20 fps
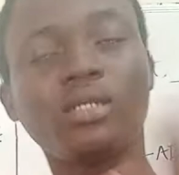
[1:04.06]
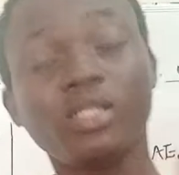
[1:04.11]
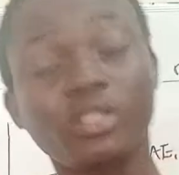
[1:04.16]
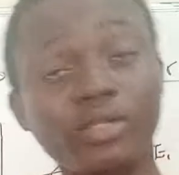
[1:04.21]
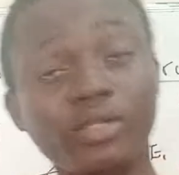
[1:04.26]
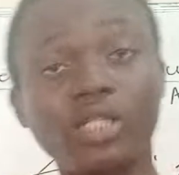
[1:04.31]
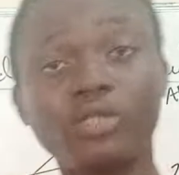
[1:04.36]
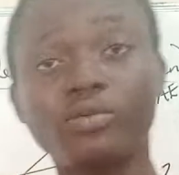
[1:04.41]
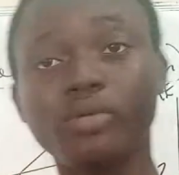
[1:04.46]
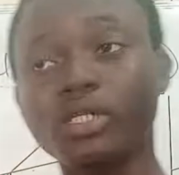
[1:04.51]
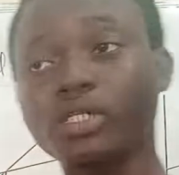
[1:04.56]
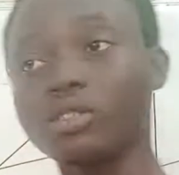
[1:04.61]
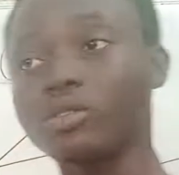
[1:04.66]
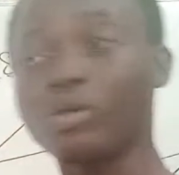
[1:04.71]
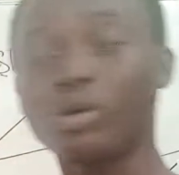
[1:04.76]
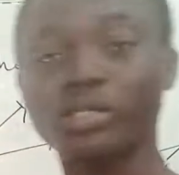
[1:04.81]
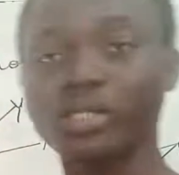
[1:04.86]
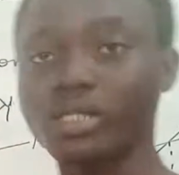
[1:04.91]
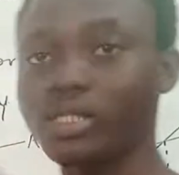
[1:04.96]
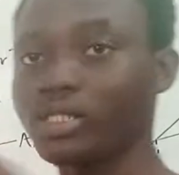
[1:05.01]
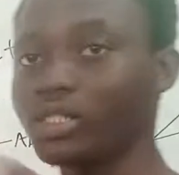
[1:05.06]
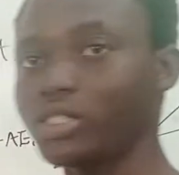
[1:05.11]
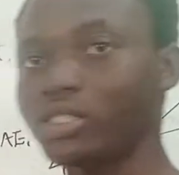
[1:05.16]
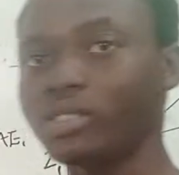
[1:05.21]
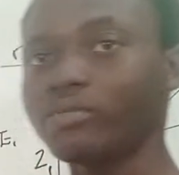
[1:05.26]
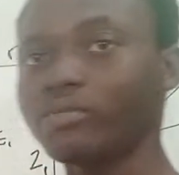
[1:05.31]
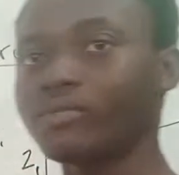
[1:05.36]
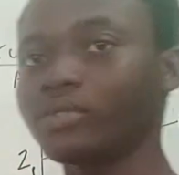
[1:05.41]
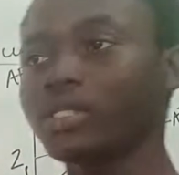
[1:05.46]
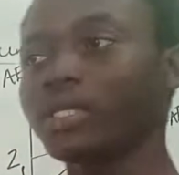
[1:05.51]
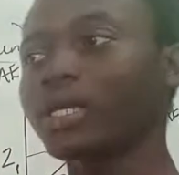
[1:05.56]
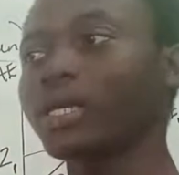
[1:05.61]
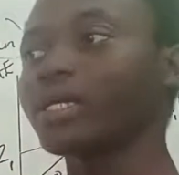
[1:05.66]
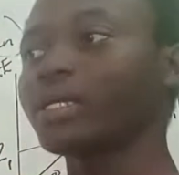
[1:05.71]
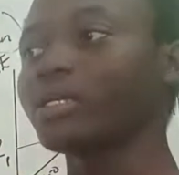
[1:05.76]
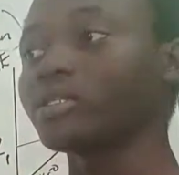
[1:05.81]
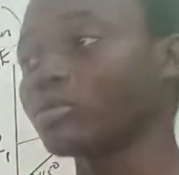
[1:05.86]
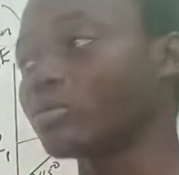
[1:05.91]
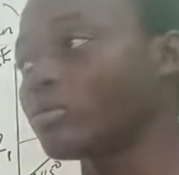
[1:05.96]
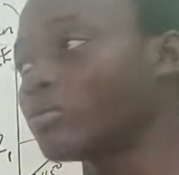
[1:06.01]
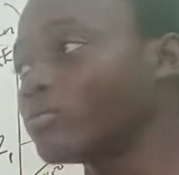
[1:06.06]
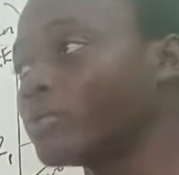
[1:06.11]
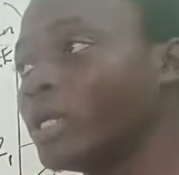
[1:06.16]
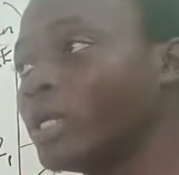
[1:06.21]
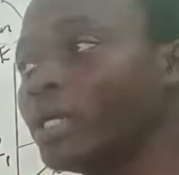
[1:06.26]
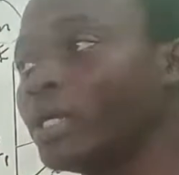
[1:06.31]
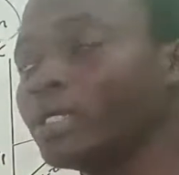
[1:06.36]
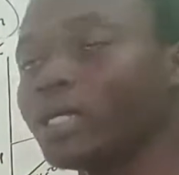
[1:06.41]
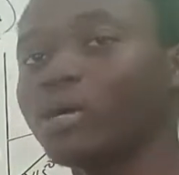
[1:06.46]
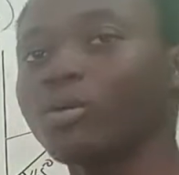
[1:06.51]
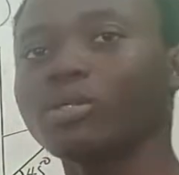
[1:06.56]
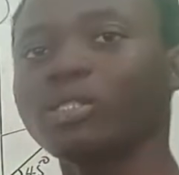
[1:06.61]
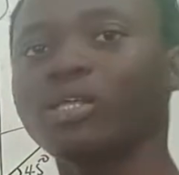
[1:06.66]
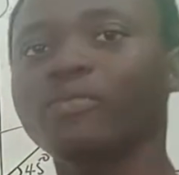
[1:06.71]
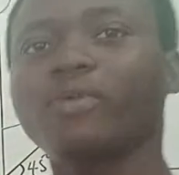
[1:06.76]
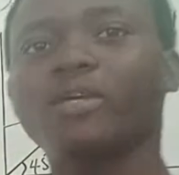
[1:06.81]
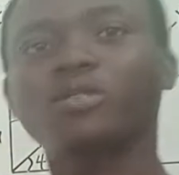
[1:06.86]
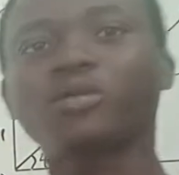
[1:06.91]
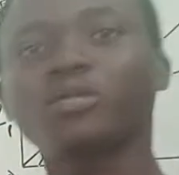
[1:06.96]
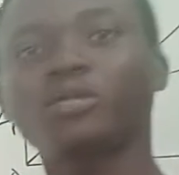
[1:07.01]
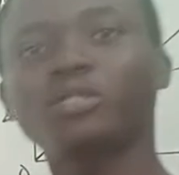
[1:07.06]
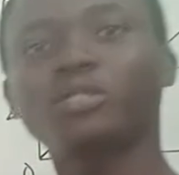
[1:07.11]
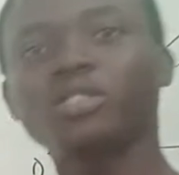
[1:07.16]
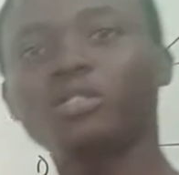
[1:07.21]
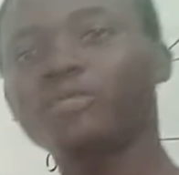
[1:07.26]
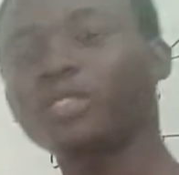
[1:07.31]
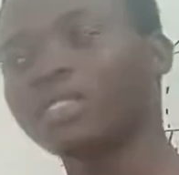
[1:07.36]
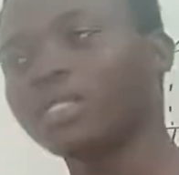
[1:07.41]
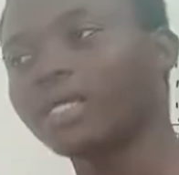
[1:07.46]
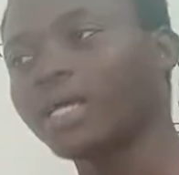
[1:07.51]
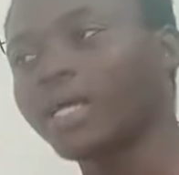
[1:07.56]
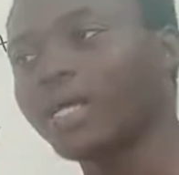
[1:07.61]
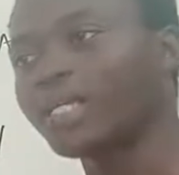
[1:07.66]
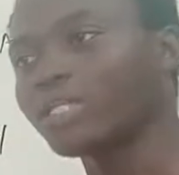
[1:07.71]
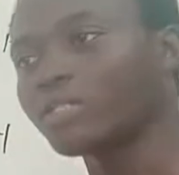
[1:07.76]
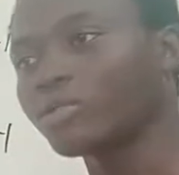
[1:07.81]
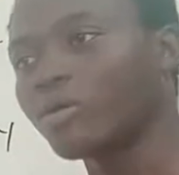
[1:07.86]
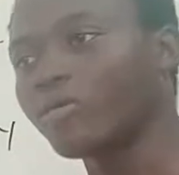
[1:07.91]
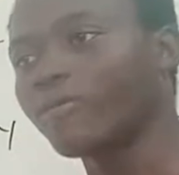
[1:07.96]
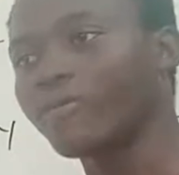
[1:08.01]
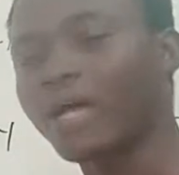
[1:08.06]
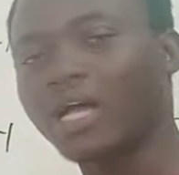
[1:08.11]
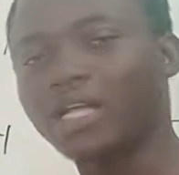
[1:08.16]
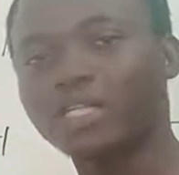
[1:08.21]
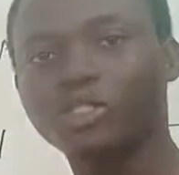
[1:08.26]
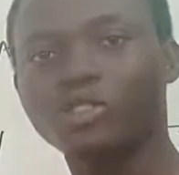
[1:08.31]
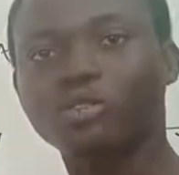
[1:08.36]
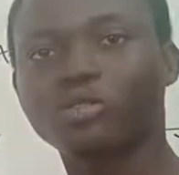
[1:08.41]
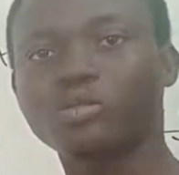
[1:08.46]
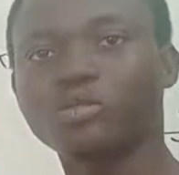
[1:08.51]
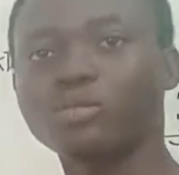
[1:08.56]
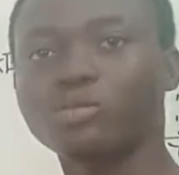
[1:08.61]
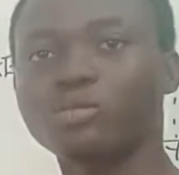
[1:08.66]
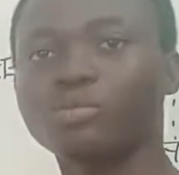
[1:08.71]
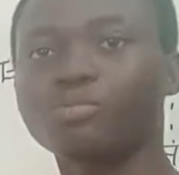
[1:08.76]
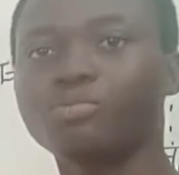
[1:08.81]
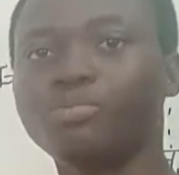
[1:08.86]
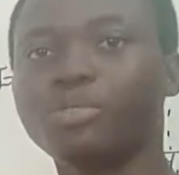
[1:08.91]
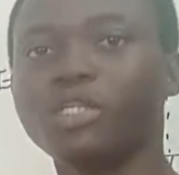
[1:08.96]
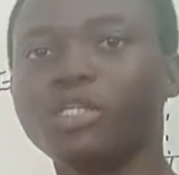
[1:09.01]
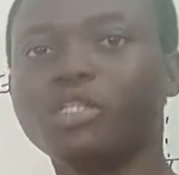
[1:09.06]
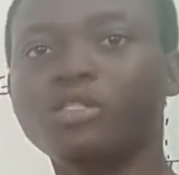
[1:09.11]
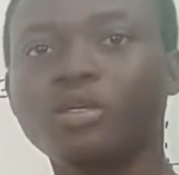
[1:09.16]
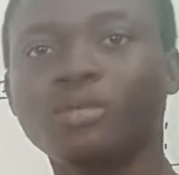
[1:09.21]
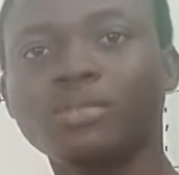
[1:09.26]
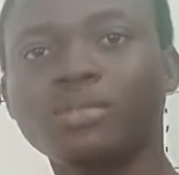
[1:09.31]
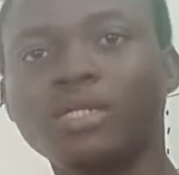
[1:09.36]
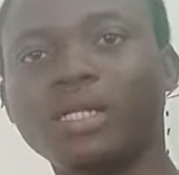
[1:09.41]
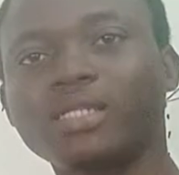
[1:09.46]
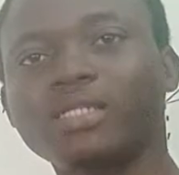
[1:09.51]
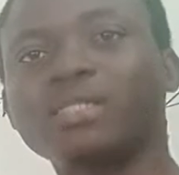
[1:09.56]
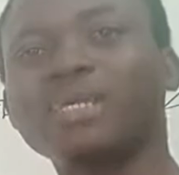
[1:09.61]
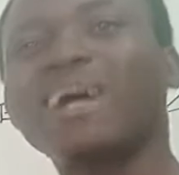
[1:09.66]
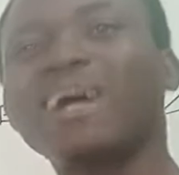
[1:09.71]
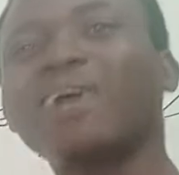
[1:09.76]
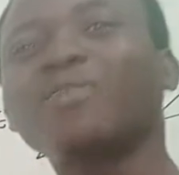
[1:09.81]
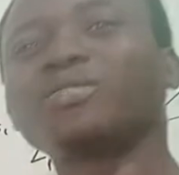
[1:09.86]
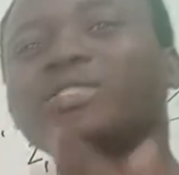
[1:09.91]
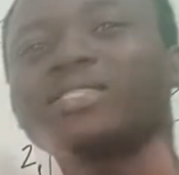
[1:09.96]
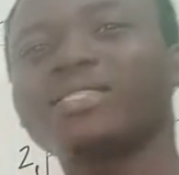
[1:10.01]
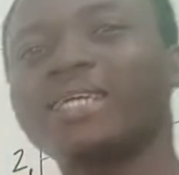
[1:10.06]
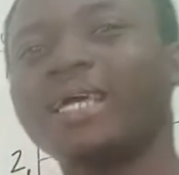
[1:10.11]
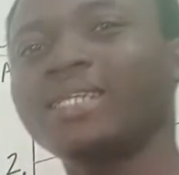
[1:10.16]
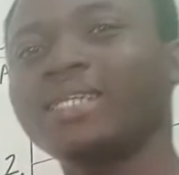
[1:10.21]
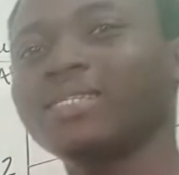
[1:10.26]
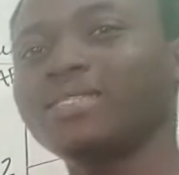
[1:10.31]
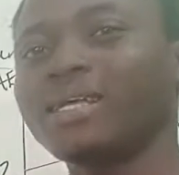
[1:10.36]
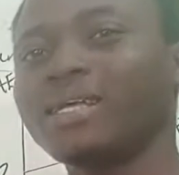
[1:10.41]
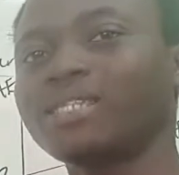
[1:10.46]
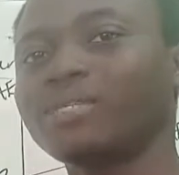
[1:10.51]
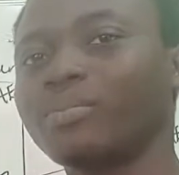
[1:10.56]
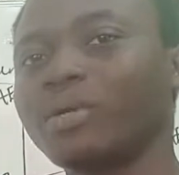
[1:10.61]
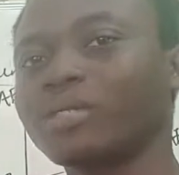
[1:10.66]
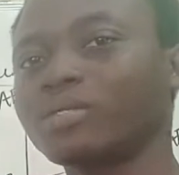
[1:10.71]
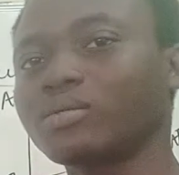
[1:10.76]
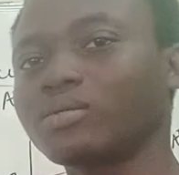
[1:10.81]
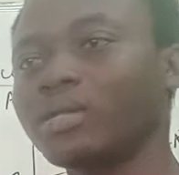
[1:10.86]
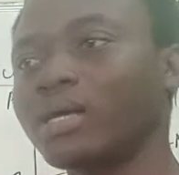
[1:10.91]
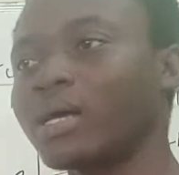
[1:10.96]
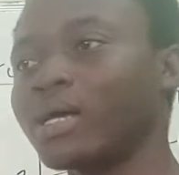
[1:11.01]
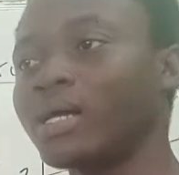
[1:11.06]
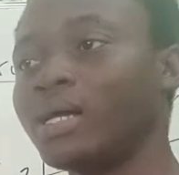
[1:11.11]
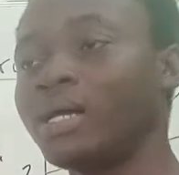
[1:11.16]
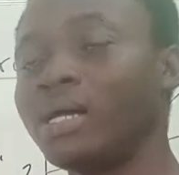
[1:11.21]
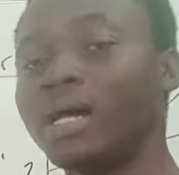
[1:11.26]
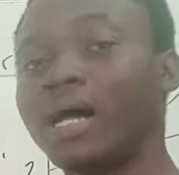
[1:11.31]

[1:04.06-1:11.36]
interest rate doesn't shift the IS curve. Now whatever is going to shift the IS curve has to be something that is outside that particular